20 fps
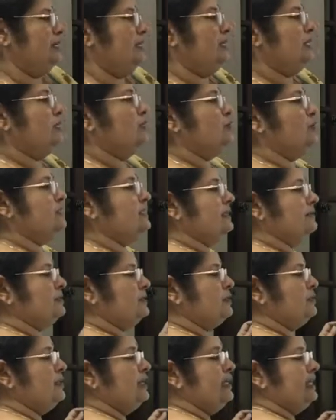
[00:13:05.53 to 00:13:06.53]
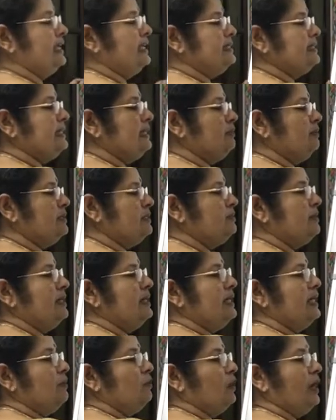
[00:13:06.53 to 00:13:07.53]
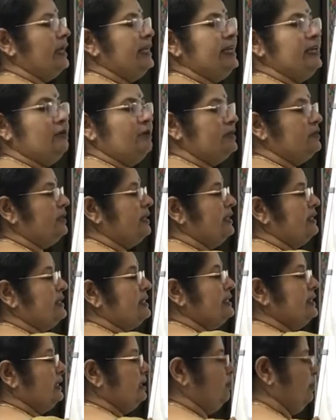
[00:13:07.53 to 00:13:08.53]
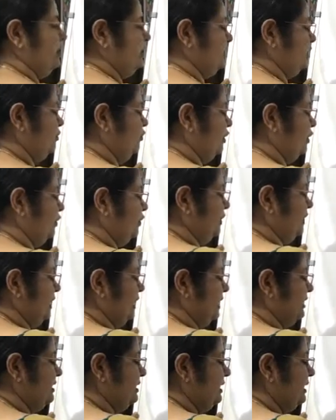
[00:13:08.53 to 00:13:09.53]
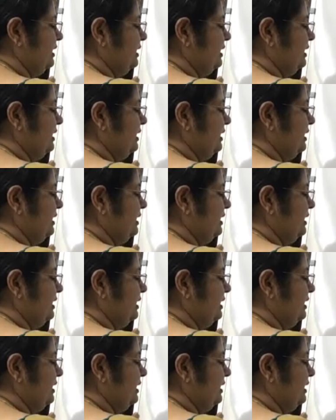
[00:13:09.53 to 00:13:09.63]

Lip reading: So substituting x equals 1 and y equals 1 in this equation, what do you get?